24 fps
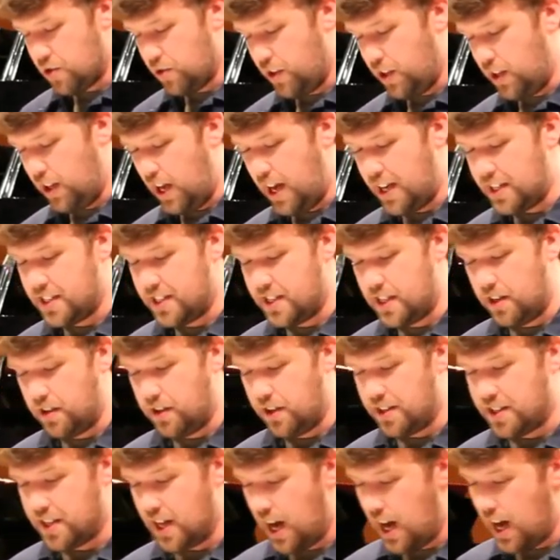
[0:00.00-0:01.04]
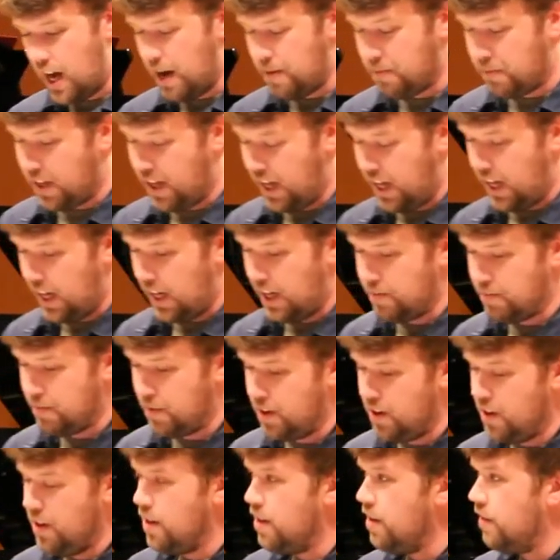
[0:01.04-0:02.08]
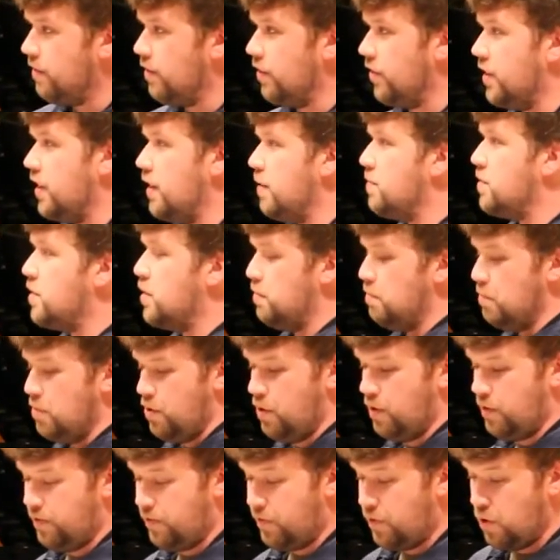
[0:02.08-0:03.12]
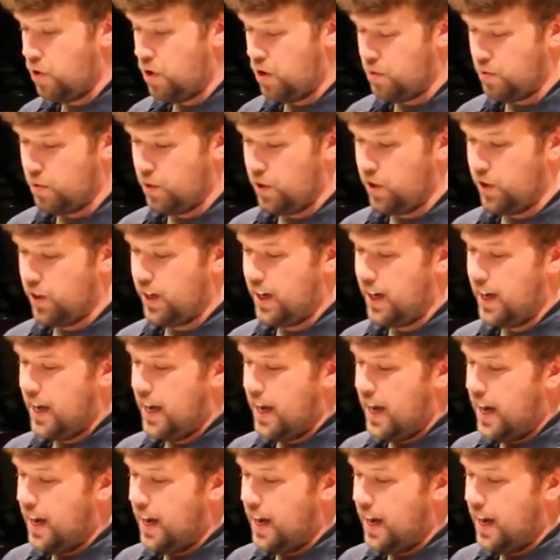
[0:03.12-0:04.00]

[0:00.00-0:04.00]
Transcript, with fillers: Israelites did, the time came for them to move forward,